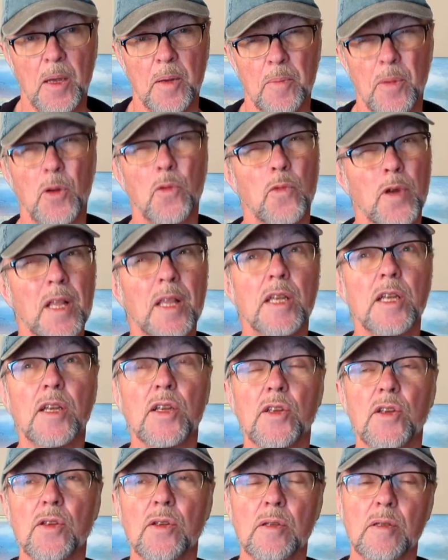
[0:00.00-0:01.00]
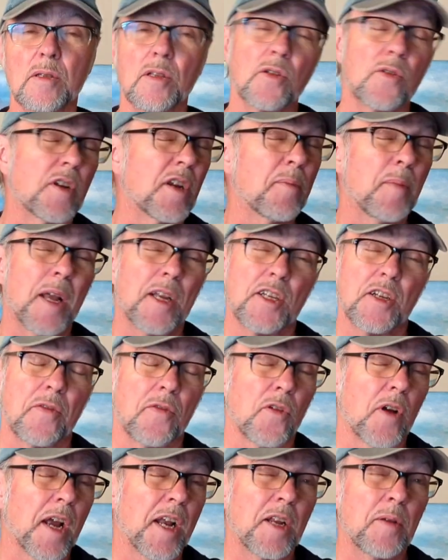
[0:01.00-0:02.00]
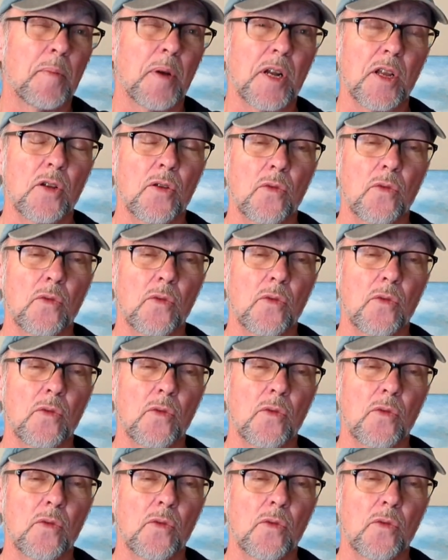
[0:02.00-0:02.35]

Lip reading: But really, it's learning magic for anybody